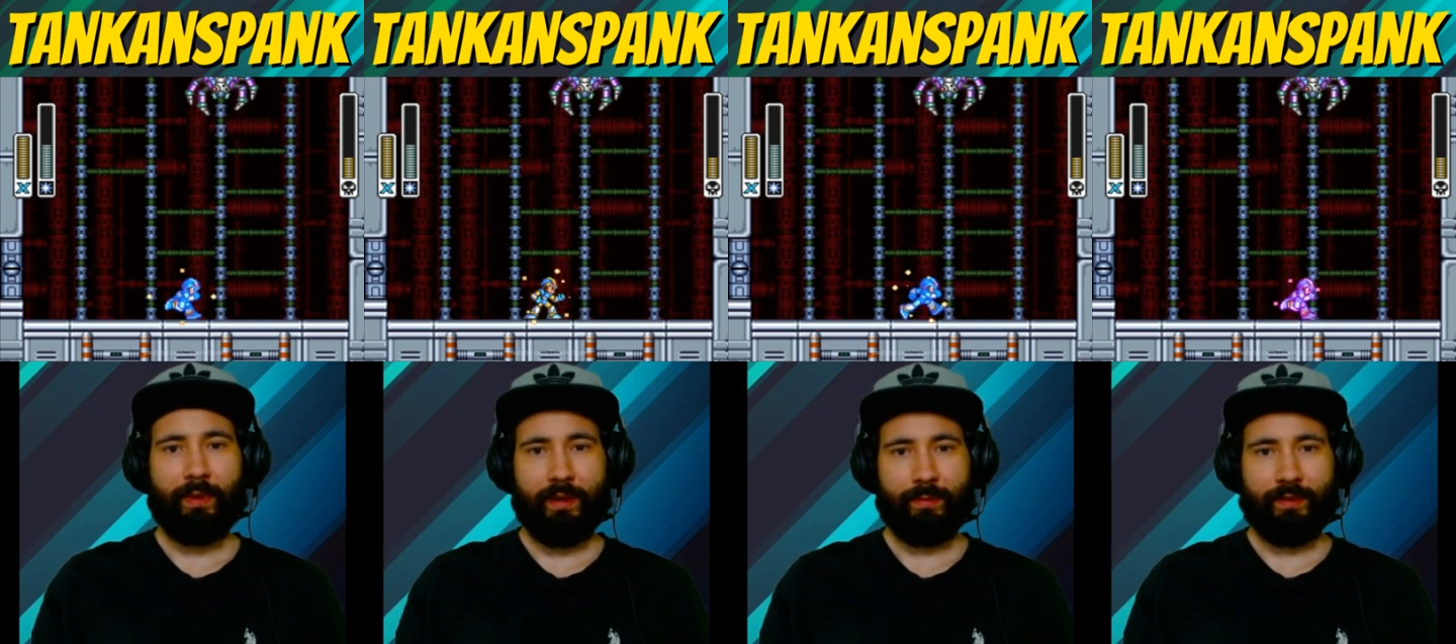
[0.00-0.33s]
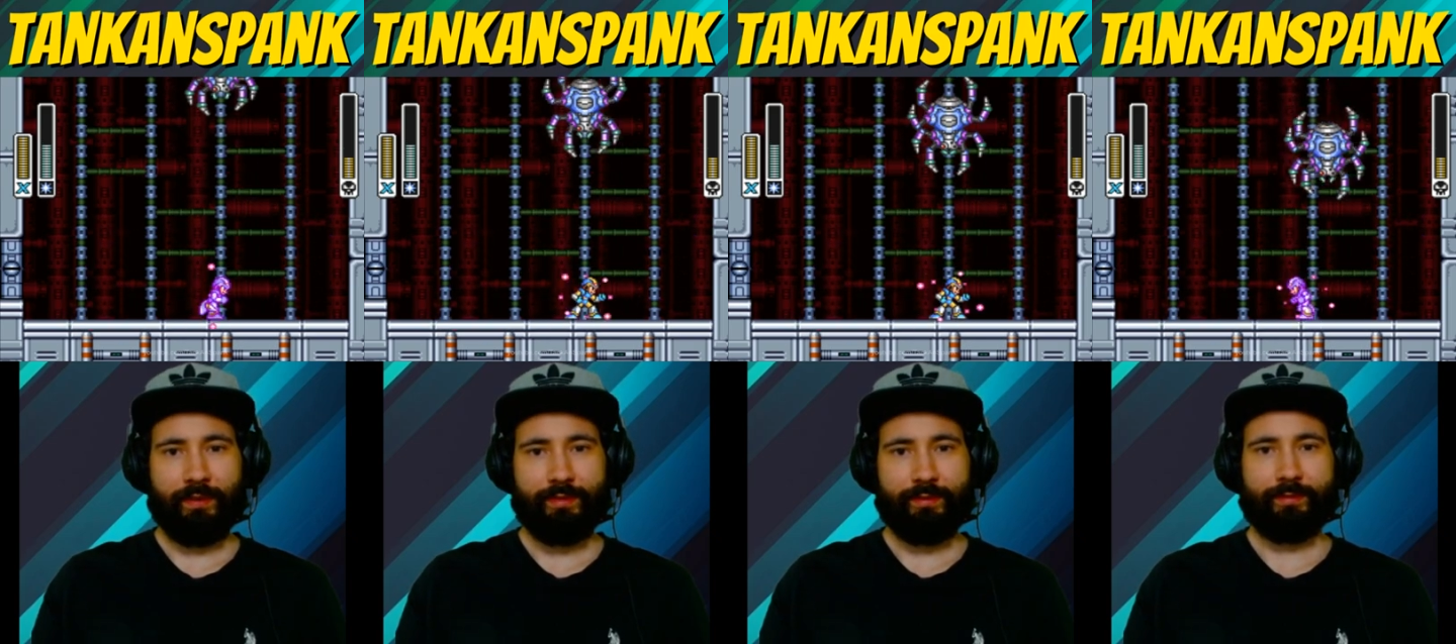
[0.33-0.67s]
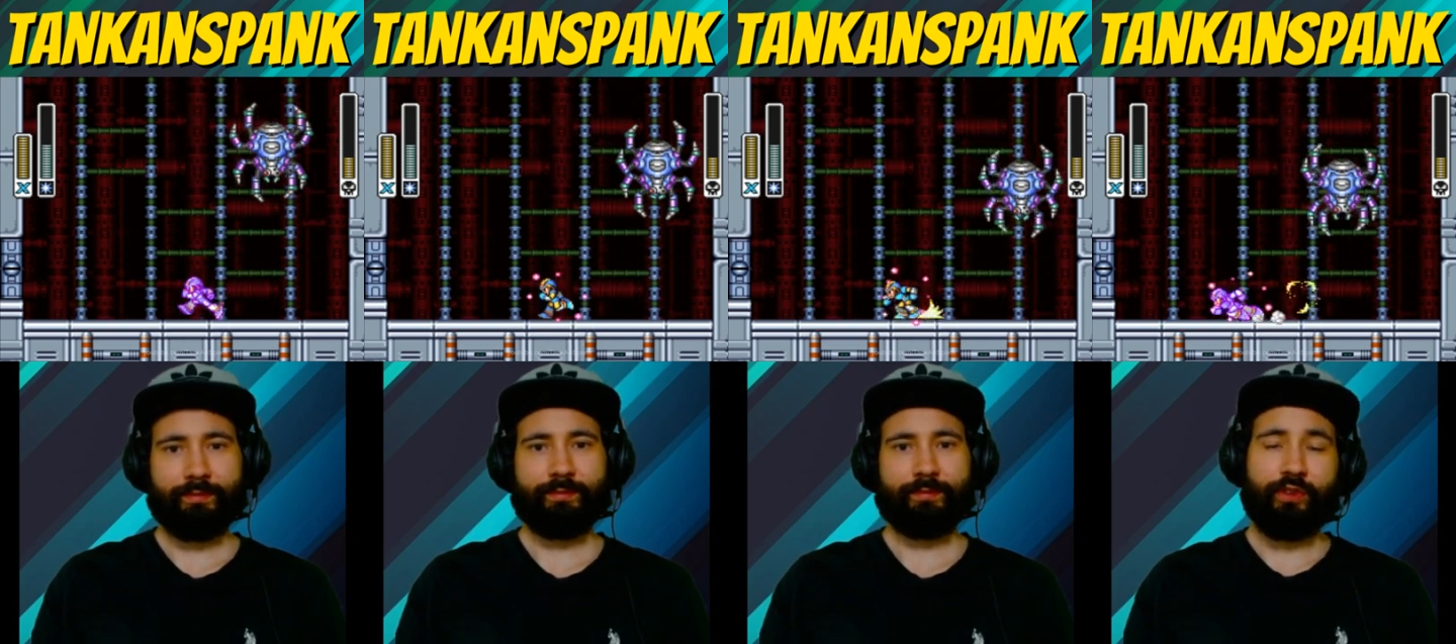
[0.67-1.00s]
babies,
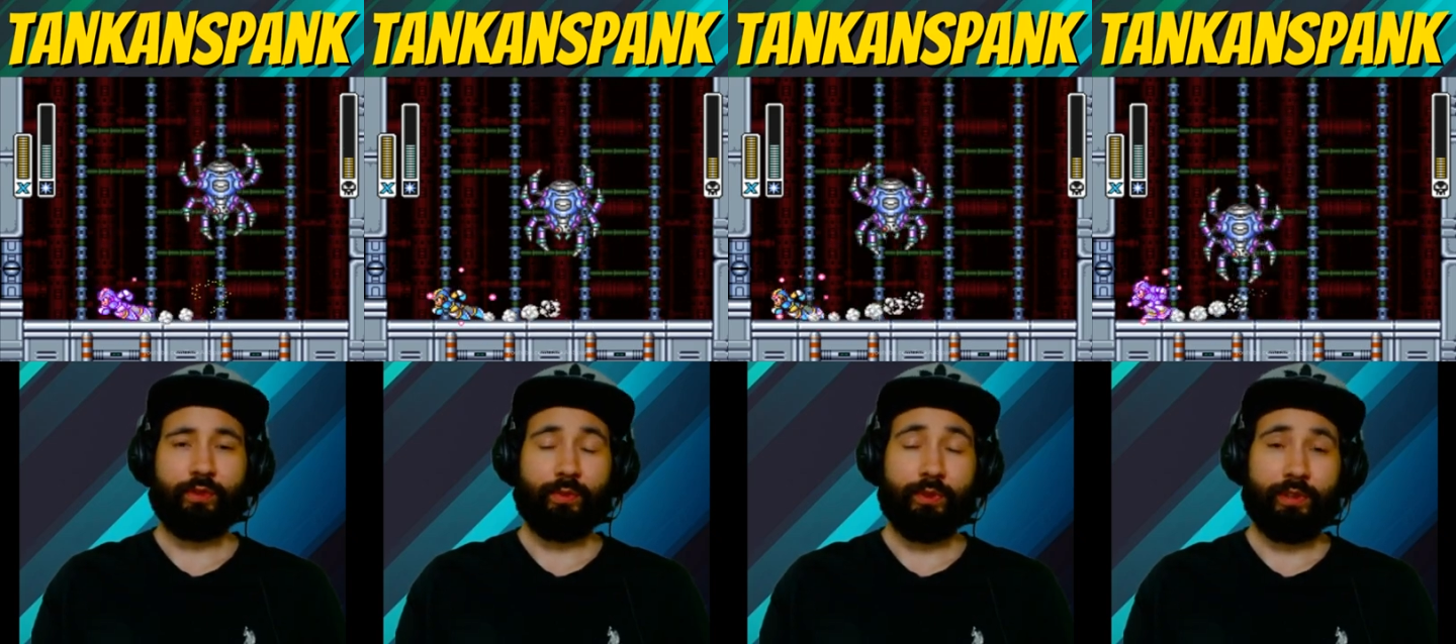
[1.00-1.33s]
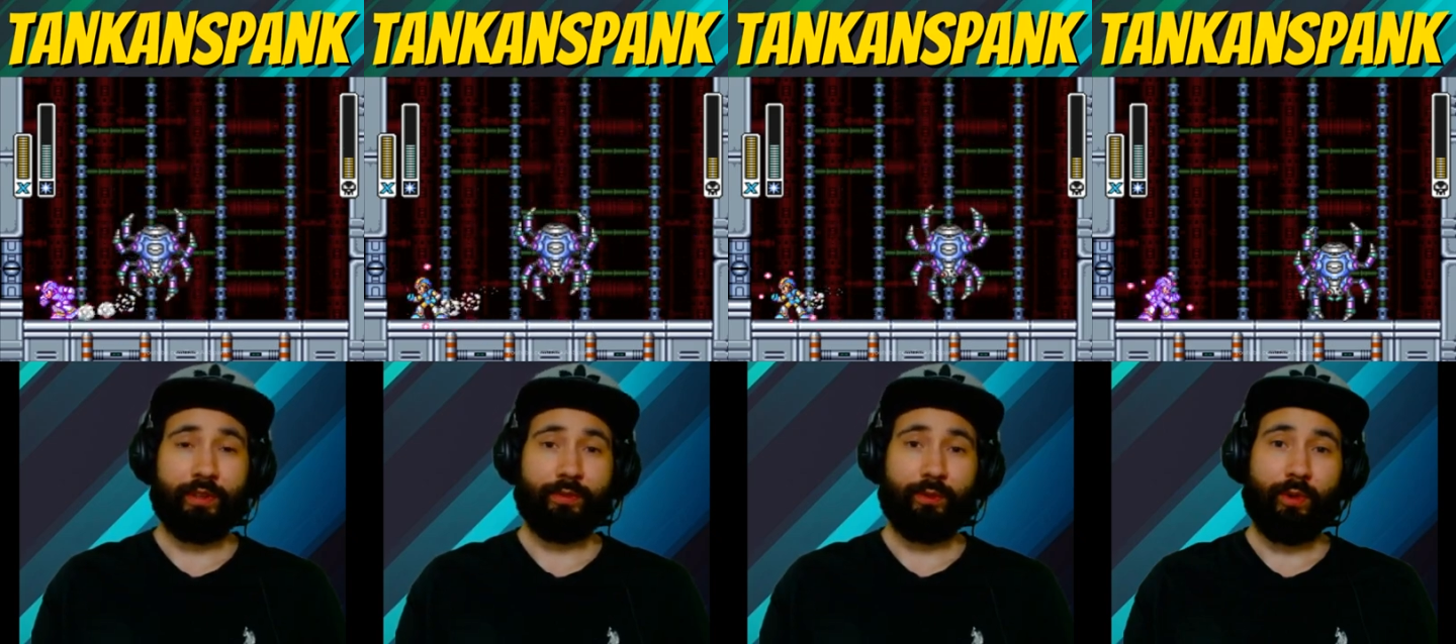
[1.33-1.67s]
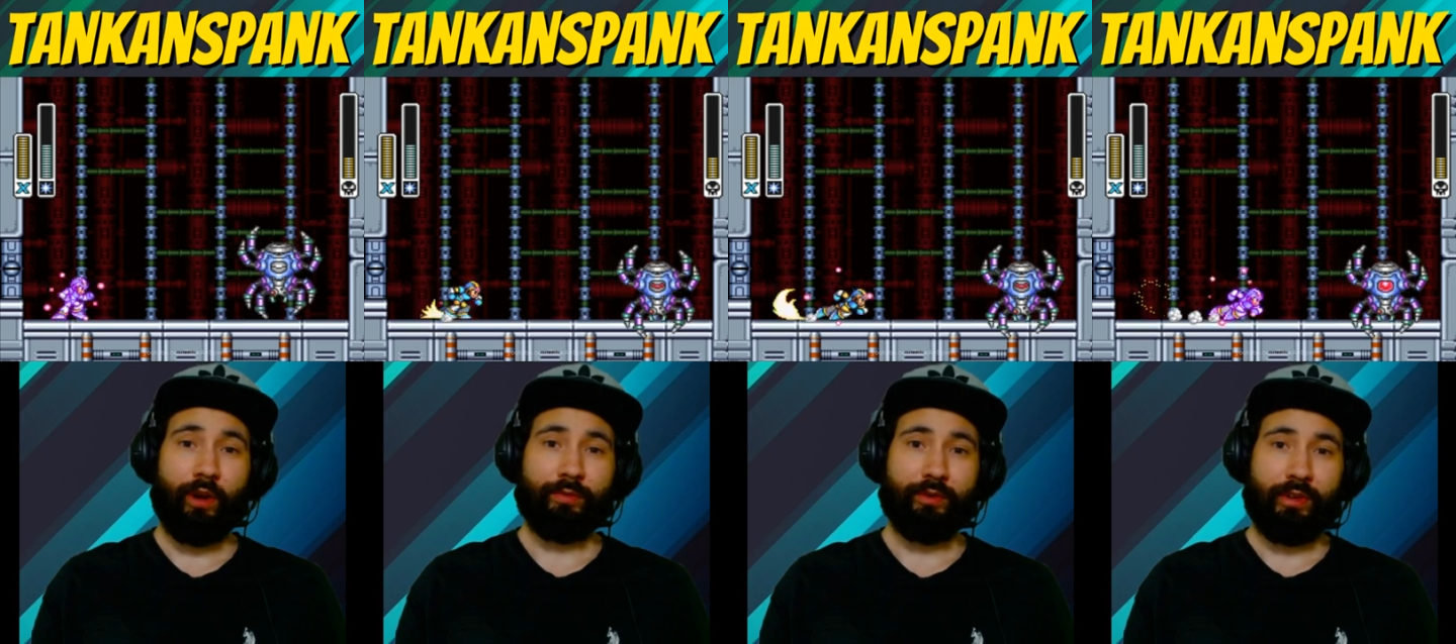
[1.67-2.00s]
which can really
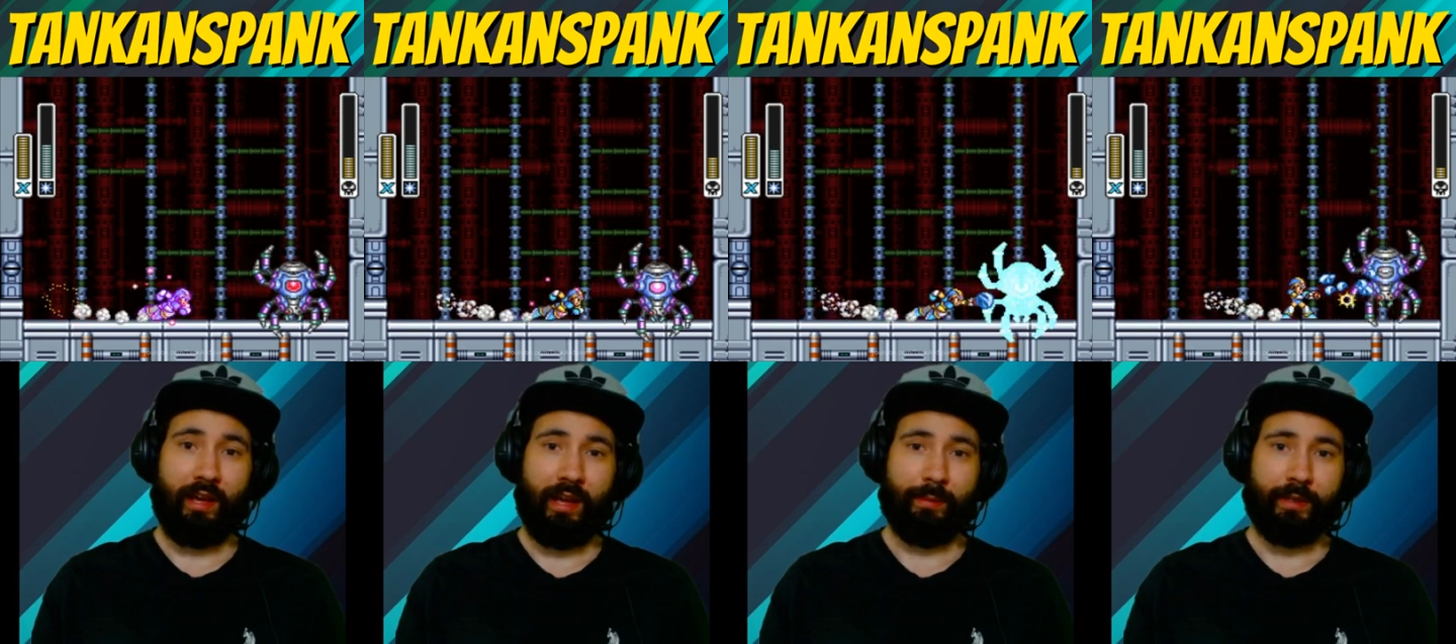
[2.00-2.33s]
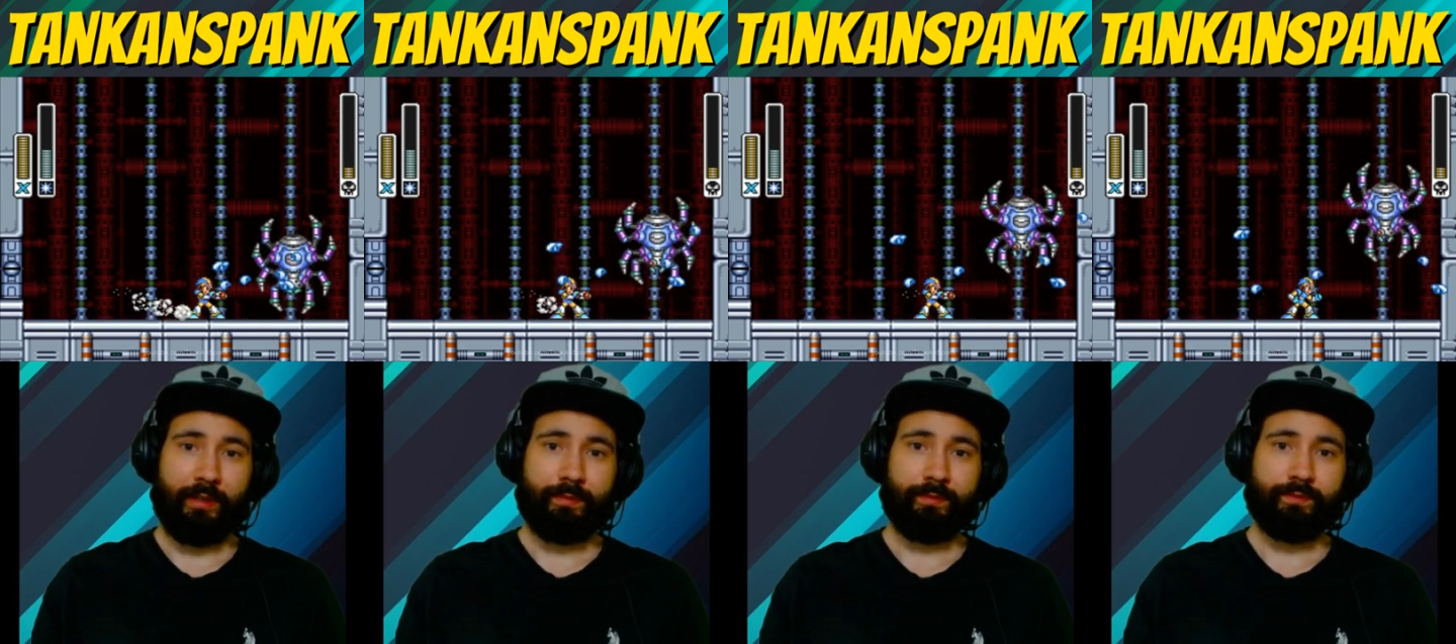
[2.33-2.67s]
throw off your time.